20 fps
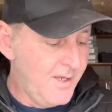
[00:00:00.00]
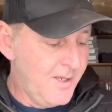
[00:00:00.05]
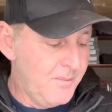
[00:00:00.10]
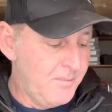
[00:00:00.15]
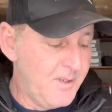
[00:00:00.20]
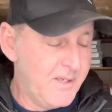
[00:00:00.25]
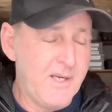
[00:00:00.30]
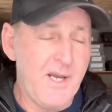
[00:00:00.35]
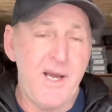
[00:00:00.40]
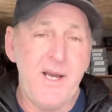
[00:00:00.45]

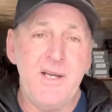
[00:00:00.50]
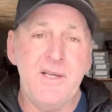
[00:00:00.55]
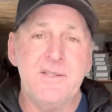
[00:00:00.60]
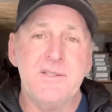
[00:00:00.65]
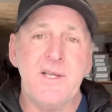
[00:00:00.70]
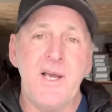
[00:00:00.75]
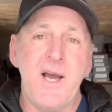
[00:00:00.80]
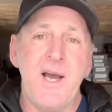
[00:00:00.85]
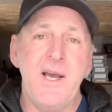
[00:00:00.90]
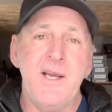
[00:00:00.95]
but
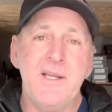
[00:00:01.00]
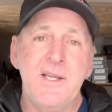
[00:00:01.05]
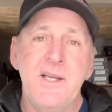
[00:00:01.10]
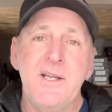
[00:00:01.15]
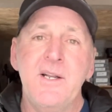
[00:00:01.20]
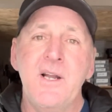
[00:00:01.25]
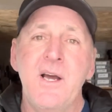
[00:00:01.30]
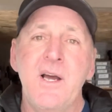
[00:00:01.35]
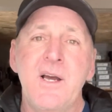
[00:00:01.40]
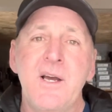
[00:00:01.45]
guys i
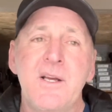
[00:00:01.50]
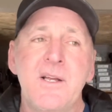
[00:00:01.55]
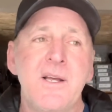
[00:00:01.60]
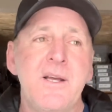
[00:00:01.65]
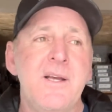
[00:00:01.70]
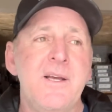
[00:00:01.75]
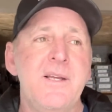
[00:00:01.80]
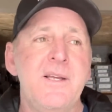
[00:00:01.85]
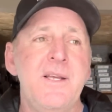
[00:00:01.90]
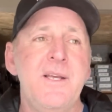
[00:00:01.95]
cannot
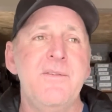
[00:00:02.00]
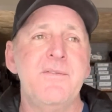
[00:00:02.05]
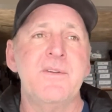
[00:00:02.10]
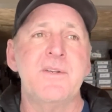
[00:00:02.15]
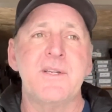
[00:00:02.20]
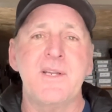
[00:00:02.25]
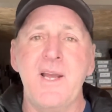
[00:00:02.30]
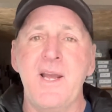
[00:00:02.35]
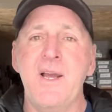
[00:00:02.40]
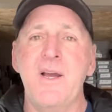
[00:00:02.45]
even
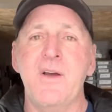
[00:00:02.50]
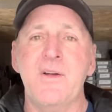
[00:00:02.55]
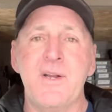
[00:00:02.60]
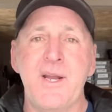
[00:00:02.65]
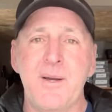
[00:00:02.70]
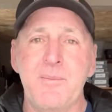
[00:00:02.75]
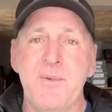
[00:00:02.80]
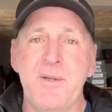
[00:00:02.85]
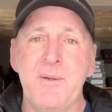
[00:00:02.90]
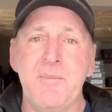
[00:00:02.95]
count
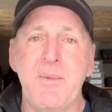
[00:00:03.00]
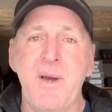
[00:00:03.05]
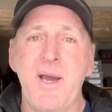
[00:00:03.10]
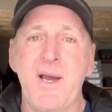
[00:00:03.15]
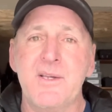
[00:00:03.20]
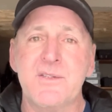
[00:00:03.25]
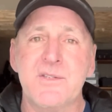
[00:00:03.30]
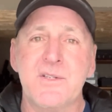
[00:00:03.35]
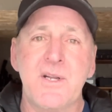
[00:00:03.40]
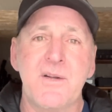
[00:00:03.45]
how many
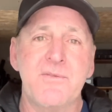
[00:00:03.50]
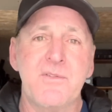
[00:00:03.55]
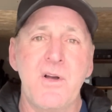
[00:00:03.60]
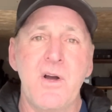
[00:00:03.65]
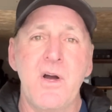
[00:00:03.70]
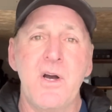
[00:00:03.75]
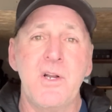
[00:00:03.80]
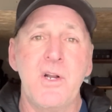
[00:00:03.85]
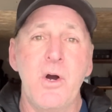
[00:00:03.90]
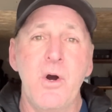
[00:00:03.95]
bass that i've
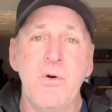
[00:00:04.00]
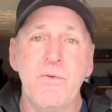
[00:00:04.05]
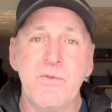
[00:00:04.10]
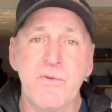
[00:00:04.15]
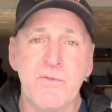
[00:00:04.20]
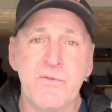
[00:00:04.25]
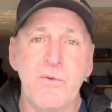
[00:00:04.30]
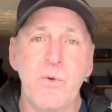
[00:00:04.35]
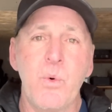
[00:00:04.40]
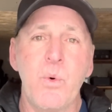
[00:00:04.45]
caught over
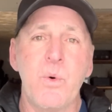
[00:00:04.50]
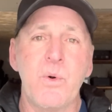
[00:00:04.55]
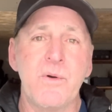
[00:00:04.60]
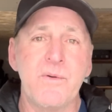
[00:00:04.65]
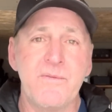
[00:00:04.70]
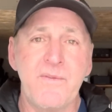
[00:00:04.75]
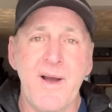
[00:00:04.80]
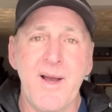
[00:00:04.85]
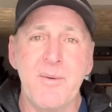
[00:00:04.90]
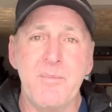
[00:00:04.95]
four
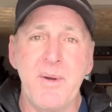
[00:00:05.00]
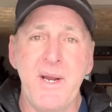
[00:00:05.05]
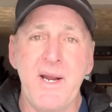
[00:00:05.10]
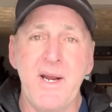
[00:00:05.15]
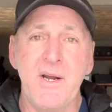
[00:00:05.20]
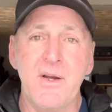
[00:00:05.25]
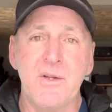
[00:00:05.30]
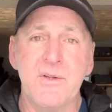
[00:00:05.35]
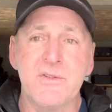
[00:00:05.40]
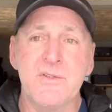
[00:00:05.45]
and five
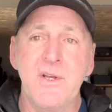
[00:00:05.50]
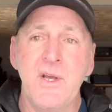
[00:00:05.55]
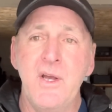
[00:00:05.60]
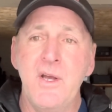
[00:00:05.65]
pounds